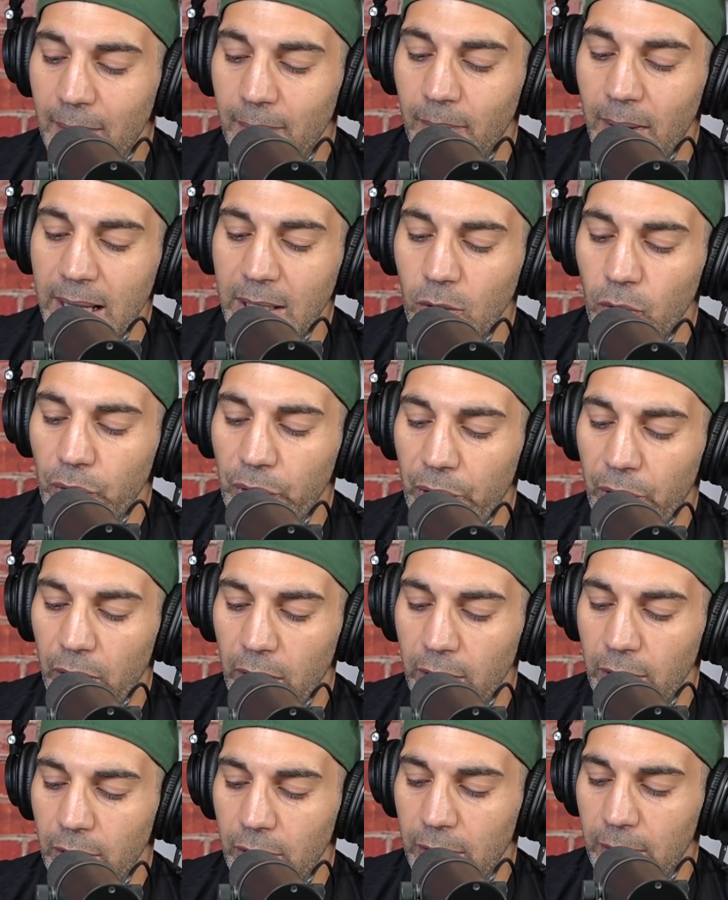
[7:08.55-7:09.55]
Michael
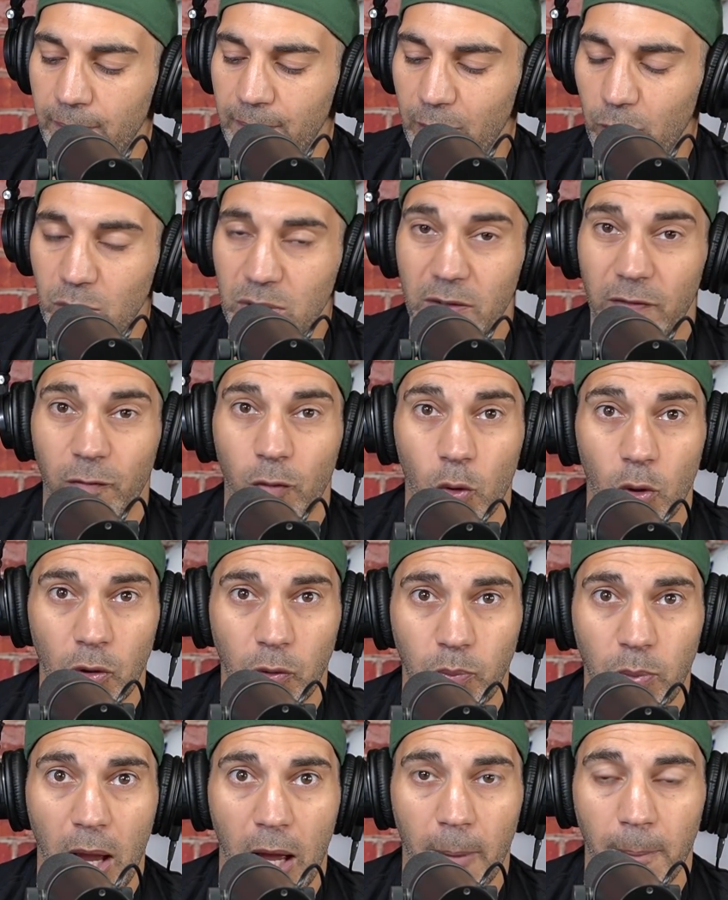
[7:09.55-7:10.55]
Carter was a
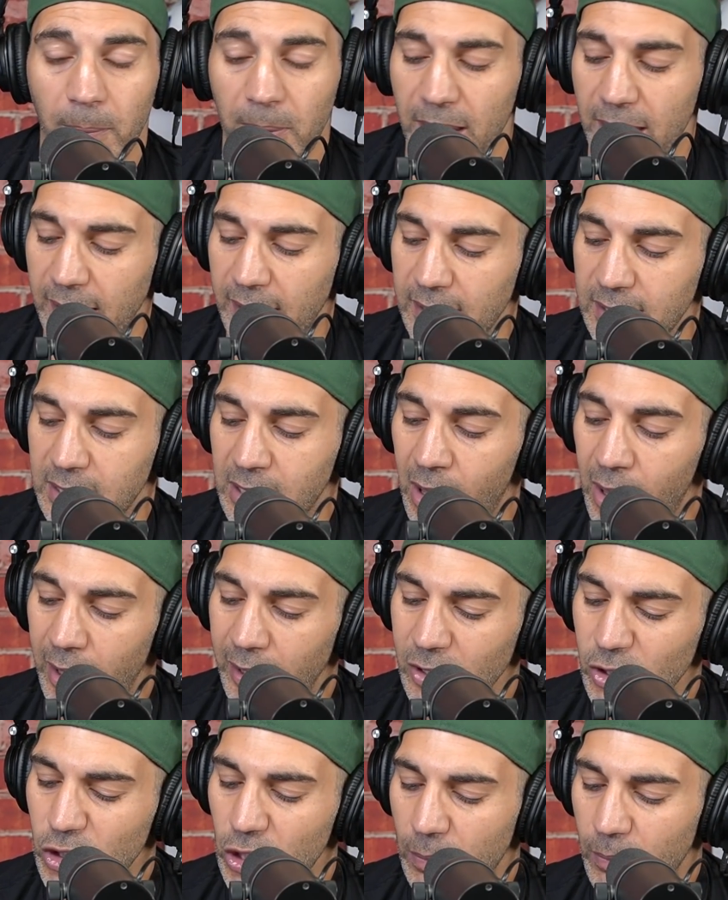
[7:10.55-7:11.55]
fourth round pick. His
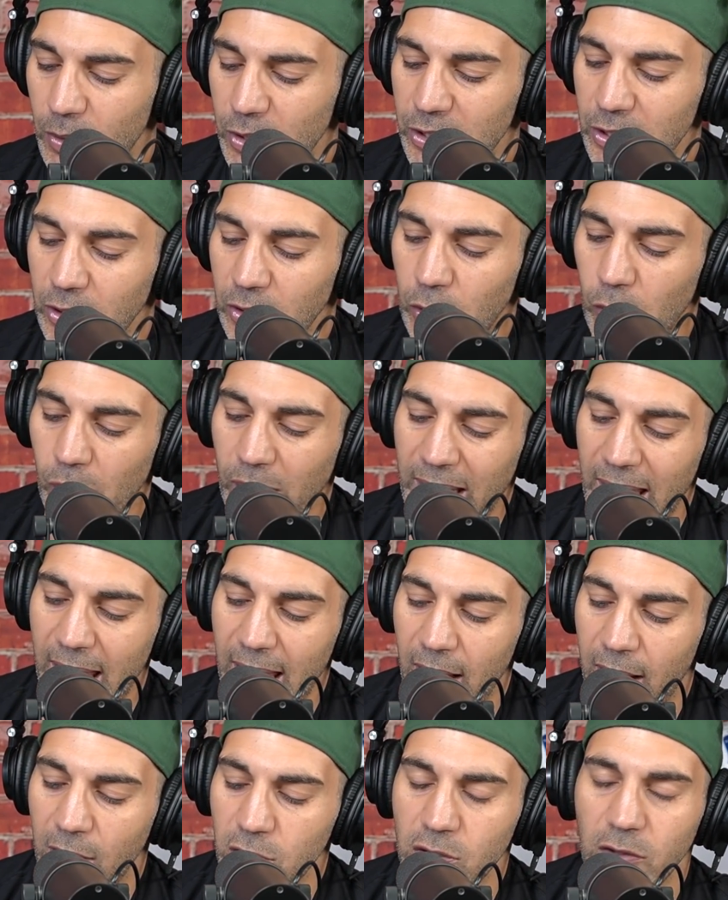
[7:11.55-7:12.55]
college numbers looked
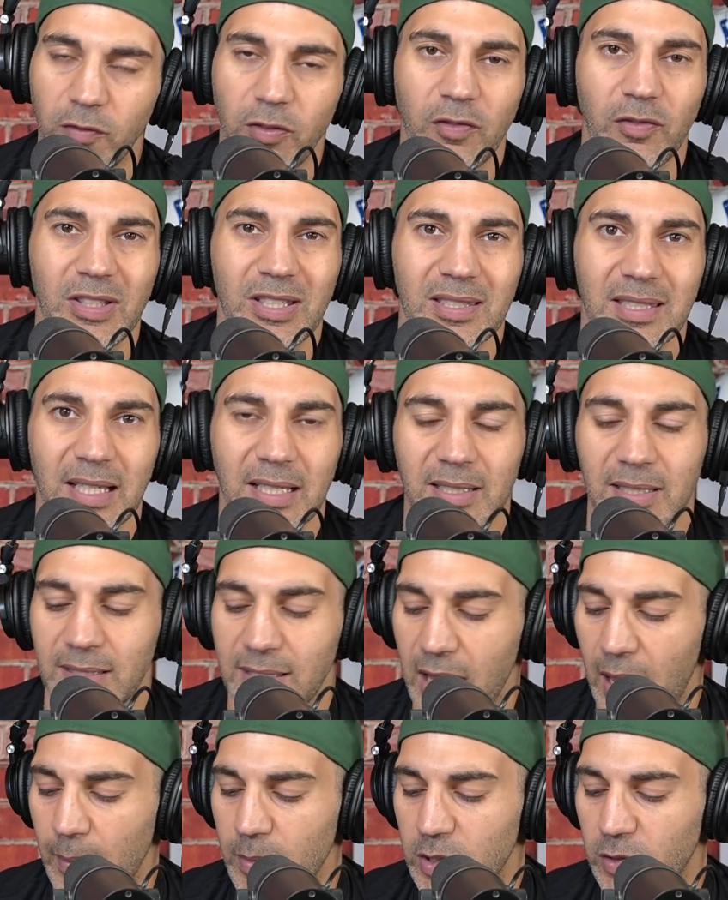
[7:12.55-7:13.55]
okay 156
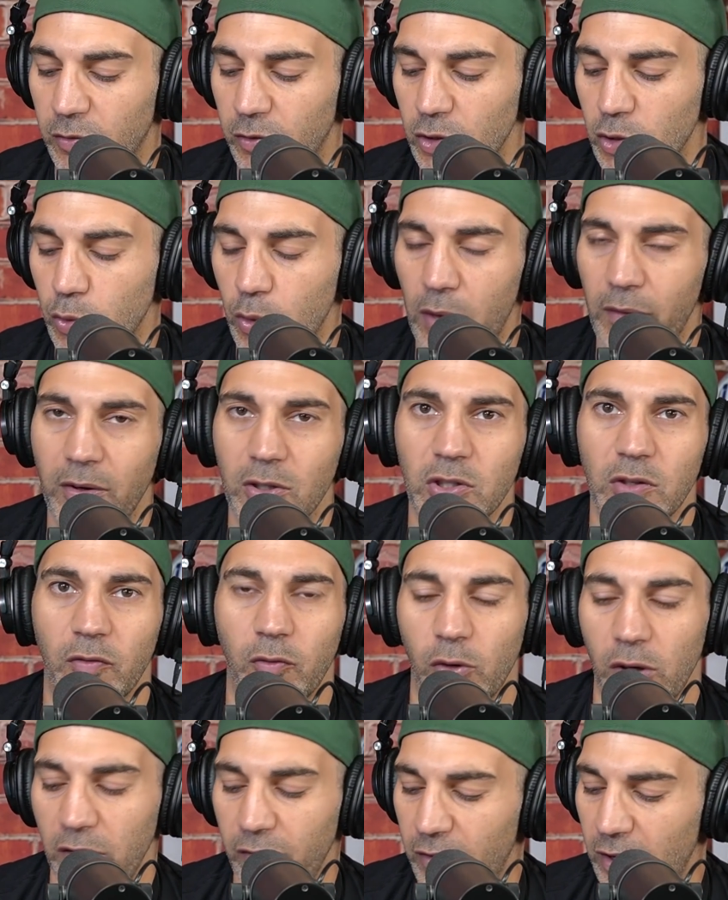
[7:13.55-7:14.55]
attempts for
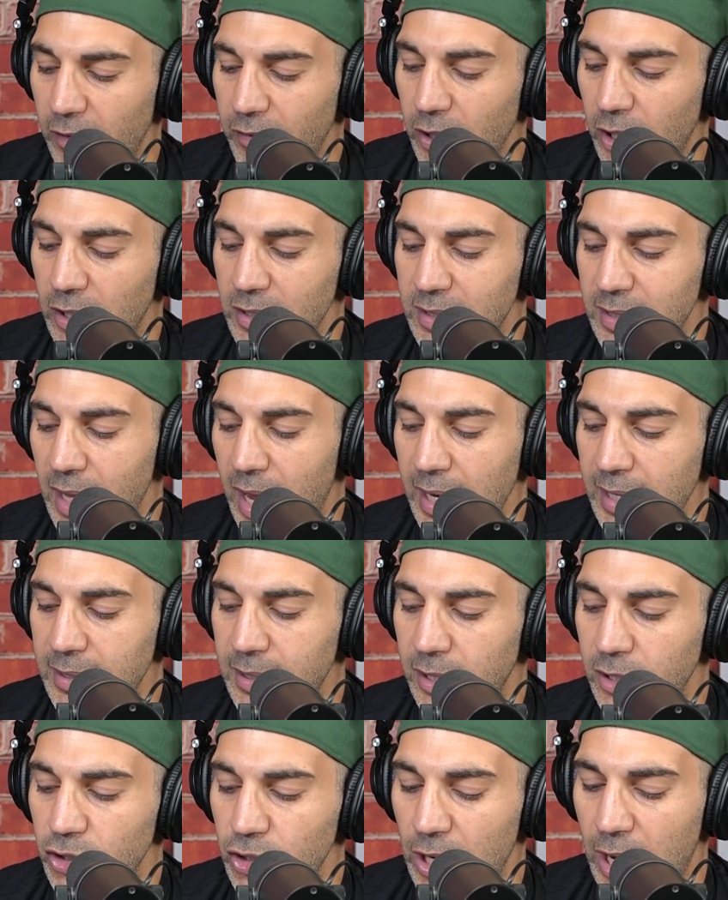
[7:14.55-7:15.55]
1,245 yards, nine
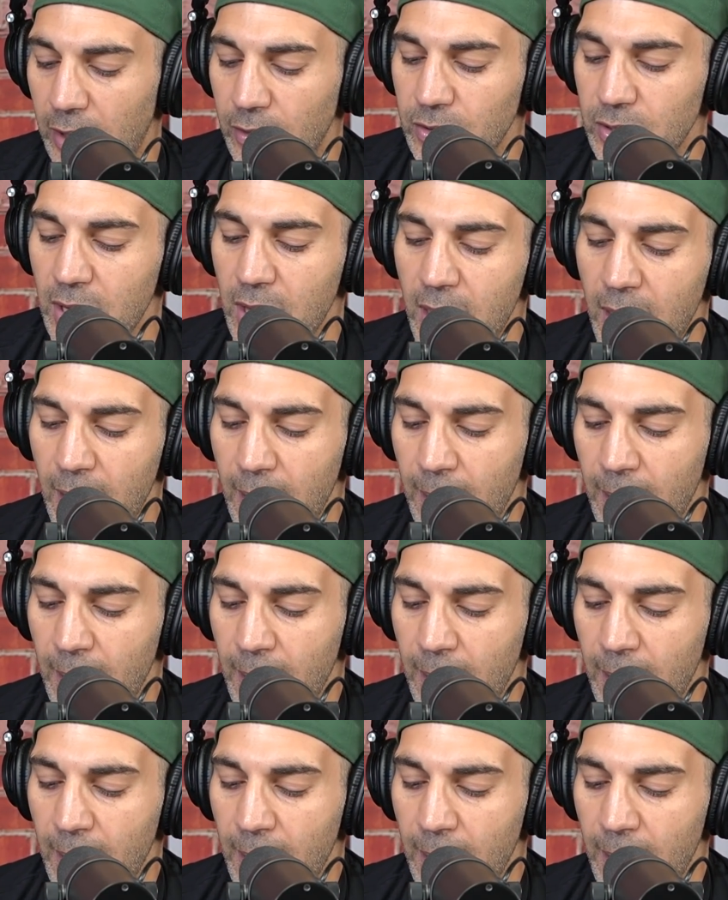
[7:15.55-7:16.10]
touchdowns